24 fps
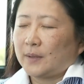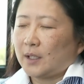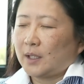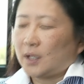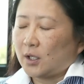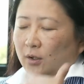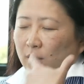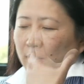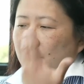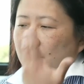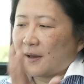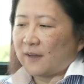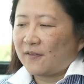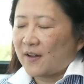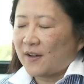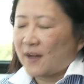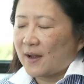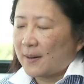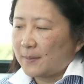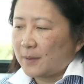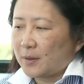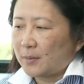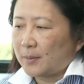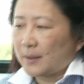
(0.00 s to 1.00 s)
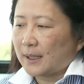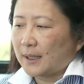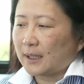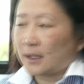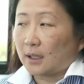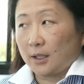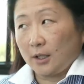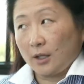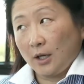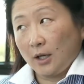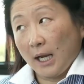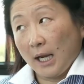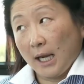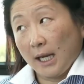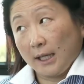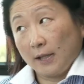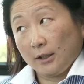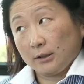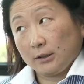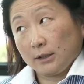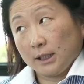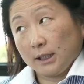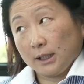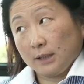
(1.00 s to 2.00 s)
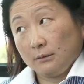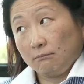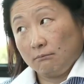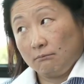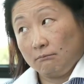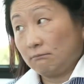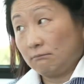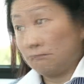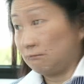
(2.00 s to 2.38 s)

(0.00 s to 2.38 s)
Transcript: you know, in my family will be like, are you hangry?